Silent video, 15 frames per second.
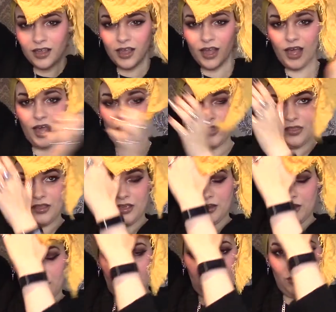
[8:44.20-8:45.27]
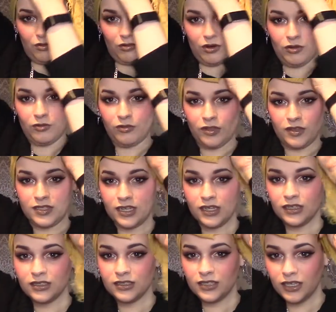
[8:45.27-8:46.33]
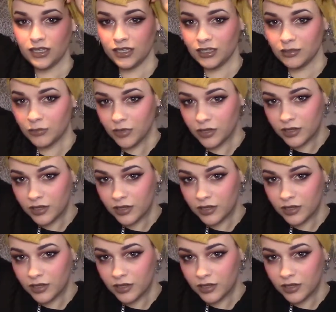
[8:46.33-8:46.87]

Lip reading: And then I go around for the second time,